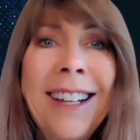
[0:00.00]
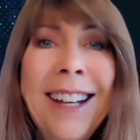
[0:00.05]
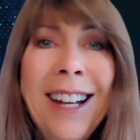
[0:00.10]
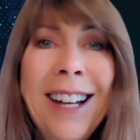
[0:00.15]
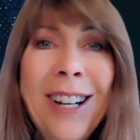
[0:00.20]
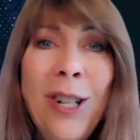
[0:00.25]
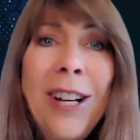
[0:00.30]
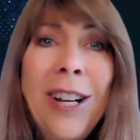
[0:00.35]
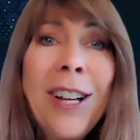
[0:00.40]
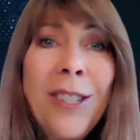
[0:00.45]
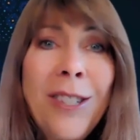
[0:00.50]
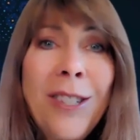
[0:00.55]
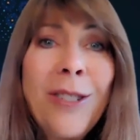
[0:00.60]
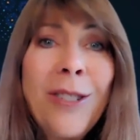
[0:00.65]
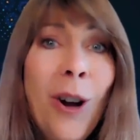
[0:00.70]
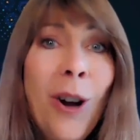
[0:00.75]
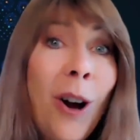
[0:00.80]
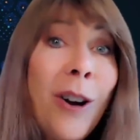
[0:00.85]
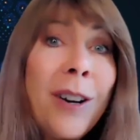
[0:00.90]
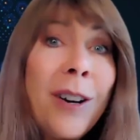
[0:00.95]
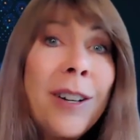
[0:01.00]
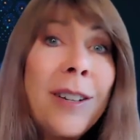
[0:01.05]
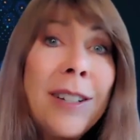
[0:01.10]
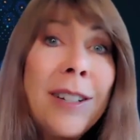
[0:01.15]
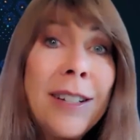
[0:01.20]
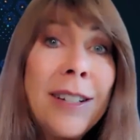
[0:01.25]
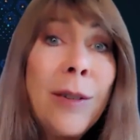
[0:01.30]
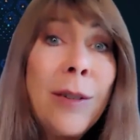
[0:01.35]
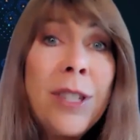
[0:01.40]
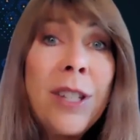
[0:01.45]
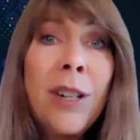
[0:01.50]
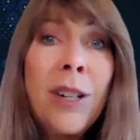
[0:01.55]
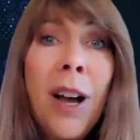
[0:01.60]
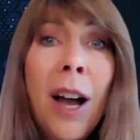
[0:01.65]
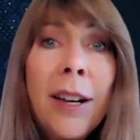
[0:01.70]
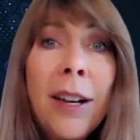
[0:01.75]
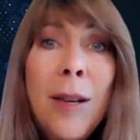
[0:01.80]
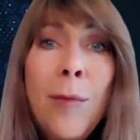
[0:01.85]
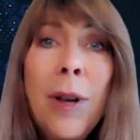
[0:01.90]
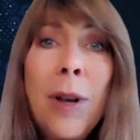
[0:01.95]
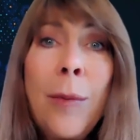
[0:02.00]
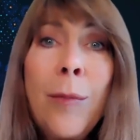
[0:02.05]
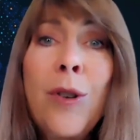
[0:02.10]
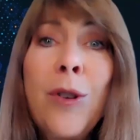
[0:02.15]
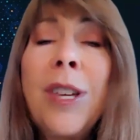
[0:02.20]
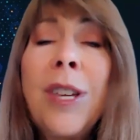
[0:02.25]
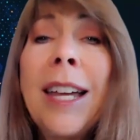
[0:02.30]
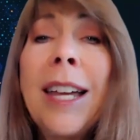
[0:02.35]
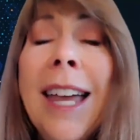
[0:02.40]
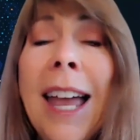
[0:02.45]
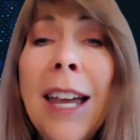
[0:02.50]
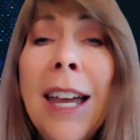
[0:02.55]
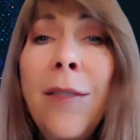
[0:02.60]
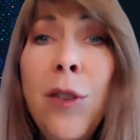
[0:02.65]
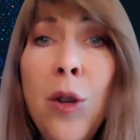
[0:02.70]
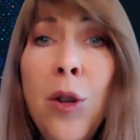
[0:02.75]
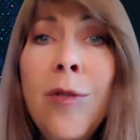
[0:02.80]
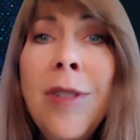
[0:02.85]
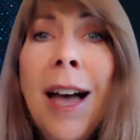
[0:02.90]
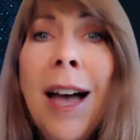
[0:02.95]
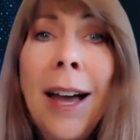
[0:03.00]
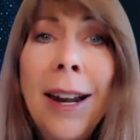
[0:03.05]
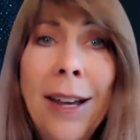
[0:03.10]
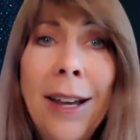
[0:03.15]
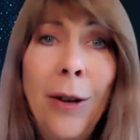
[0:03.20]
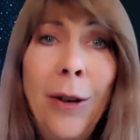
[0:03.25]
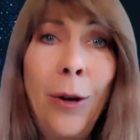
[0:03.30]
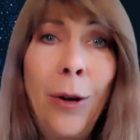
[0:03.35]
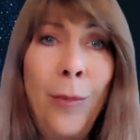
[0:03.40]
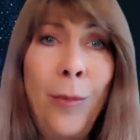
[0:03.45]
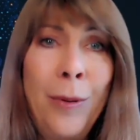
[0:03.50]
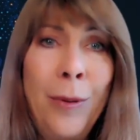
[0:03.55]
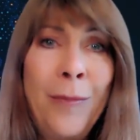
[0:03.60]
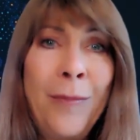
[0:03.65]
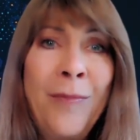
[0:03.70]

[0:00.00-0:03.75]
And chances are it was an Augie member that gave you that help.